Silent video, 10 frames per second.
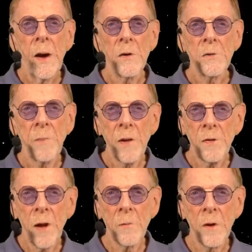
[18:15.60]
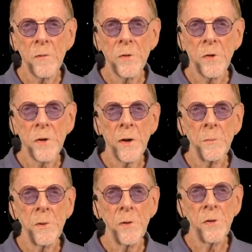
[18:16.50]
how space-time curvature
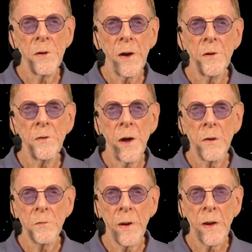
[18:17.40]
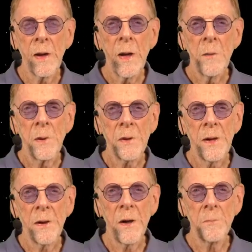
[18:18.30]
can produce an Einstein ring but
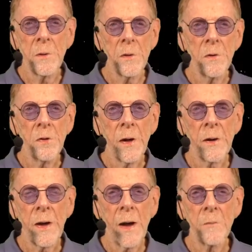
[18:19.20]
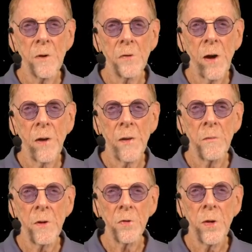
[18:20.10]
cannot produce a camera-style
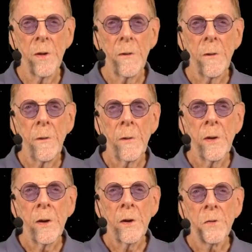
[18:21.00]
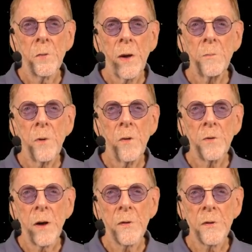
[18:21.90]
image. The rainbow
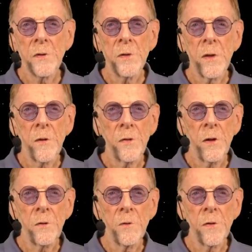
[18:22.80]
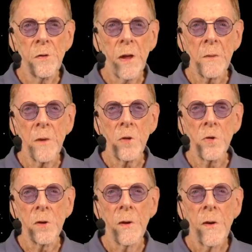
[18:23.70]
of colors near the center of this
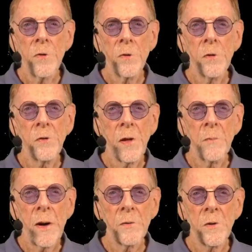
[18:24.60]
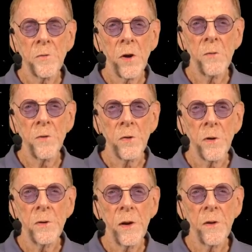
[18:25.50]
animation shows the amount of
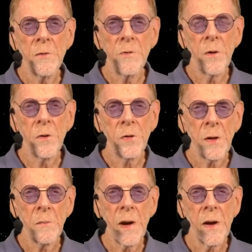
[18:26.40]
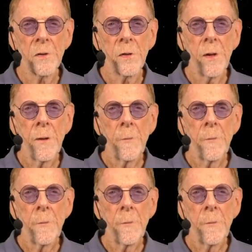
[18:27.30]
curvature near the focusing mass.